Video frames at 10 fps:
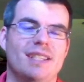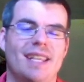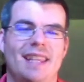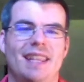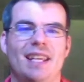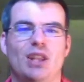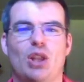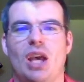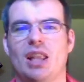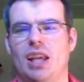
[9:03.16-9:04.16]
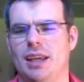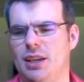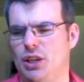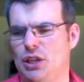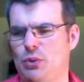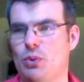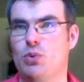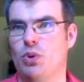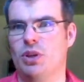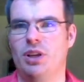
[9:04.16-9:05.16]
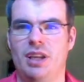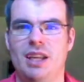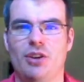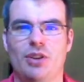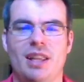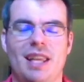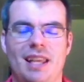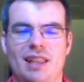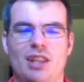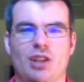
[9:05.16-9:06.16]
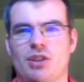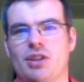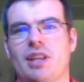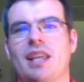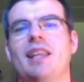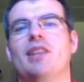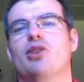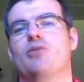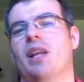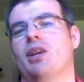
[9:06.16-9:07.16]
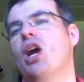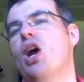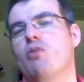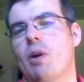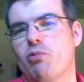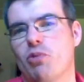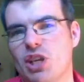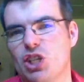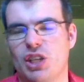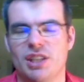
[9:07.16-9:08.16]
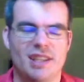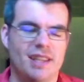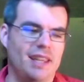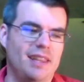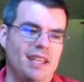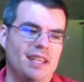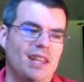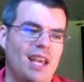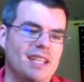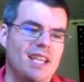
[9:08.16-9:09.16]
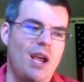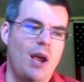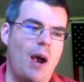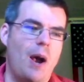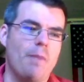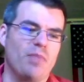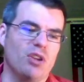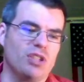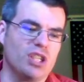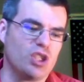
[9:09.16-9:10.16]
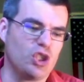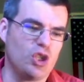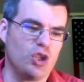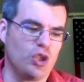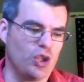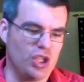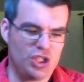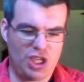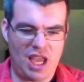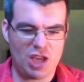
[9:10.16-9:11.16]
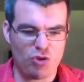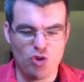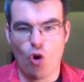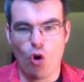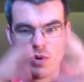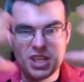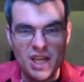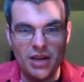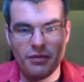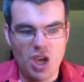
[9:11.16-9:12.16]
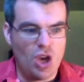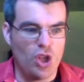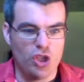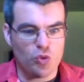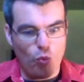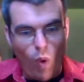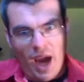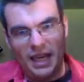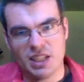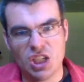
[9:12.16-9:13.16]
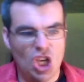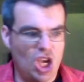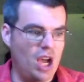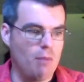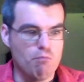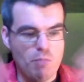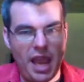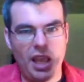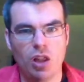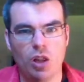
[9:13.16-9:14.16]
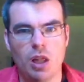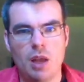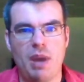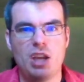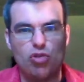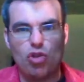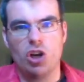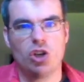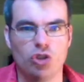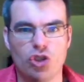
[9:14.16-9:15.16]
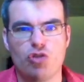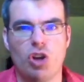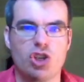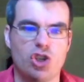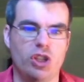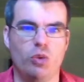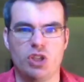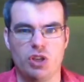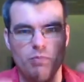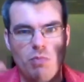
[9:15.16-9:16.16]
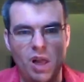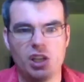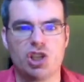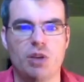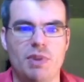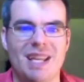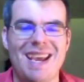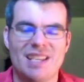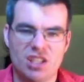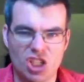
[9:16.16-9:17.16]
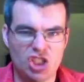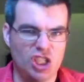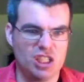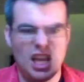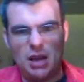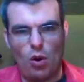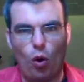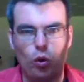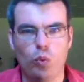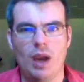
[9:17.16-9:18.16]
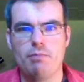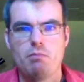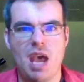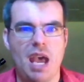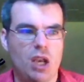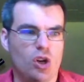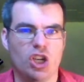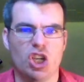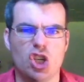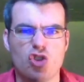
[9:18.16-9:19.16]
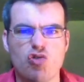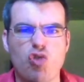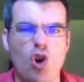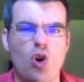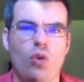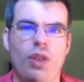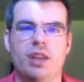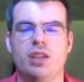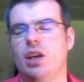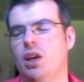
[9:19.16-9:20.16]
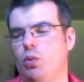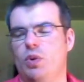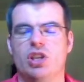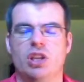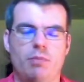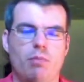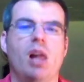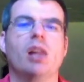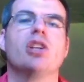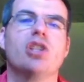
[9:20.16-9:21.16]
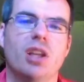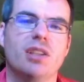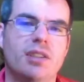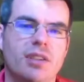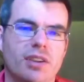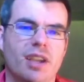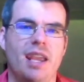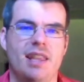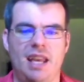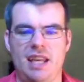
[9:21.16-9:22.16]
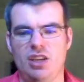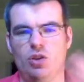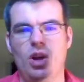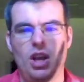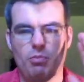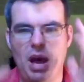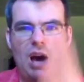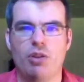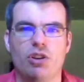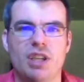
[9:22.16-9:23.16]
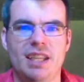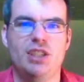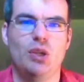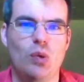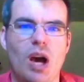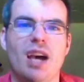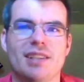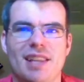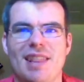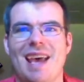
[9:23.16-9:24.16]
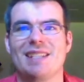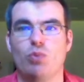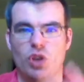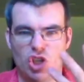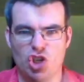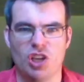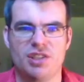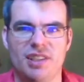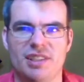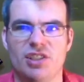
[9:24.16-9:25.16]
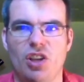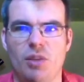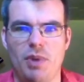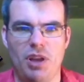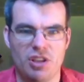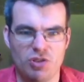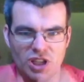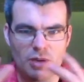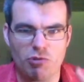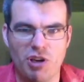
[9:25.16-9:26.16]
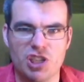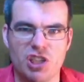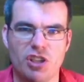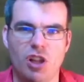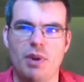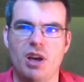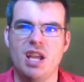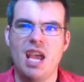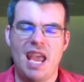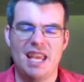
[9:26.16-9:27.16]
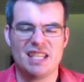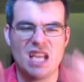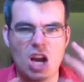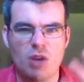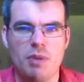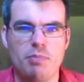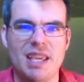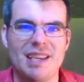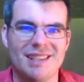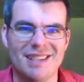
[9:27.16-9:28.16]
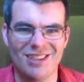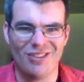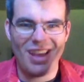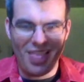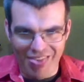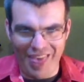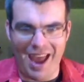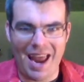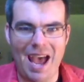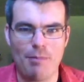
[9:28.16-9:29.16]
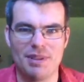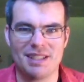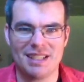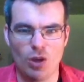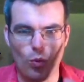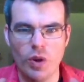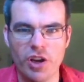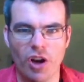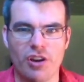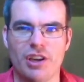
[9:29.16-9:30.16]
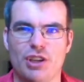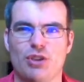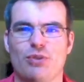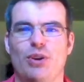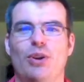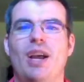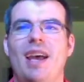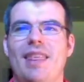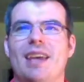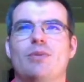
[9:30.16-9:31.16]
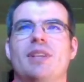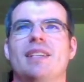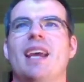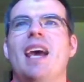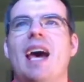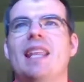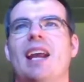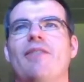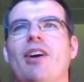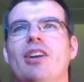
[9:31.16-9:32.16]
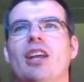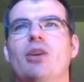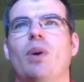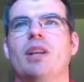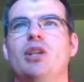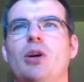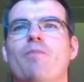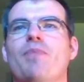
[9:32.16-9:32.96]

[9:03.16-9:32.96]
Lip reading: they think that like, which we're going to hear, that they think there should be like reparations, and they think that there's this heteronormative, this white male patriarchal structure, and that we should demolish them. And since these old white men are in control, that we should demolish it. Okay, and they need to bow their knee to us, and that's what justice is all about. And that's what liberation is all about. And it's not going to be peace until that happens, until we are in control. That's what they say. And then I find another one too.